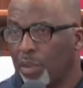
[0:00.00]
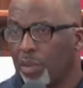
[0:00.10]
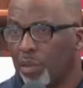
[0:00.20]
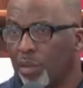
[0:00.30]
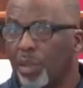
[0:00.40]

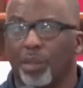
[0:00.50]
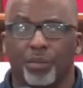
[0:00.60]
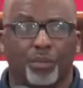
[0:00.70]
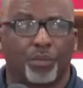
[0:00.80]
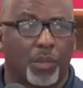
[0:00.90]
All right.
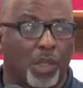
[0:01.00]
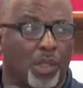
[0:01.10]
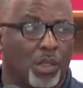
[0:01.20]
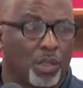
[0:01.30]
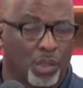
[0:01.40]

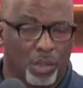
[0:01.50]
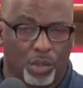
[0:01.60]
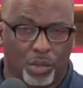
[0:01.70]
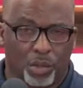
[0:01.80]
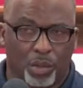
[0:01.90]
And
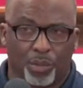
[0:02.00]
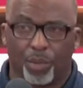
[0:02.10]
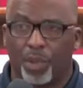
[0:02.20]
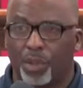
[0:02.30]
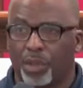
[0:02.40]
so I
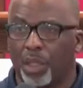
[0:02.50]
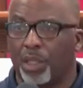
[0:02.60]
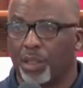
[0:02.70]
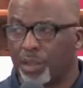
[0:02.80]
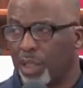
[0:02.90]
want us to
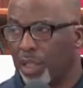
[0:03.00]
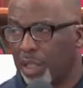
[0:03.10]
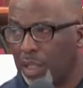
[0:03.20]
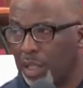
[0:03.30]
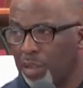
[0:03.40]
understand
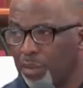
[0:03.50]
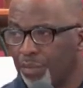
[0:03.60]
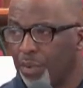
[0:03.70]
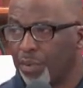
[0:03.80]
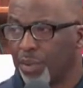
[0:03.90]
it. That's the
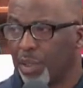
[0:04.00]
first thing I